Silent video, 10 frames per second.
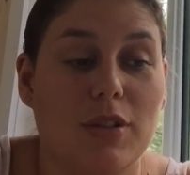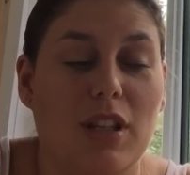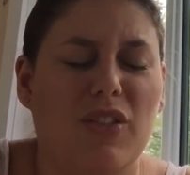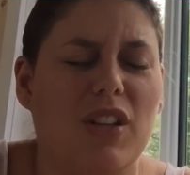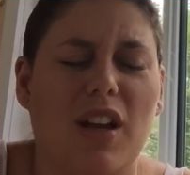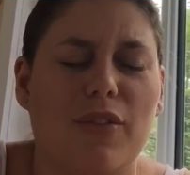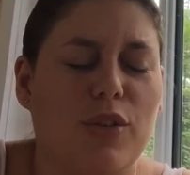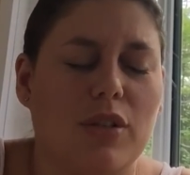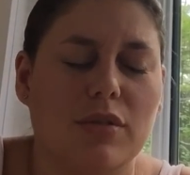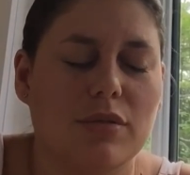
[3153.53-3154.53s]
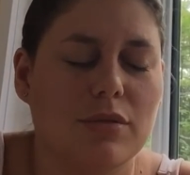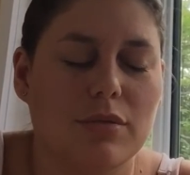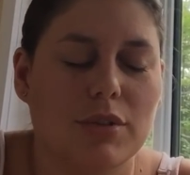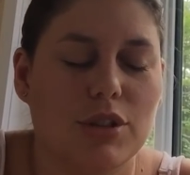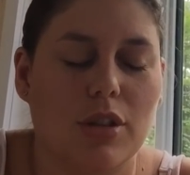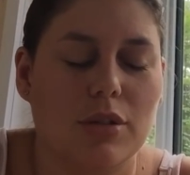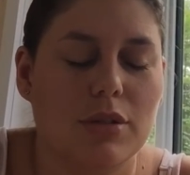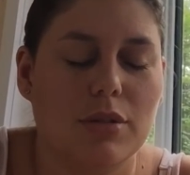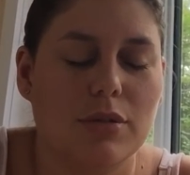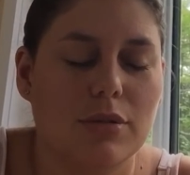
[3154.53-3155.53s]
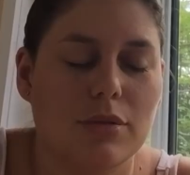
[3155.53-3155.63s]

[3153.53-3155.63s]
if it ever starts.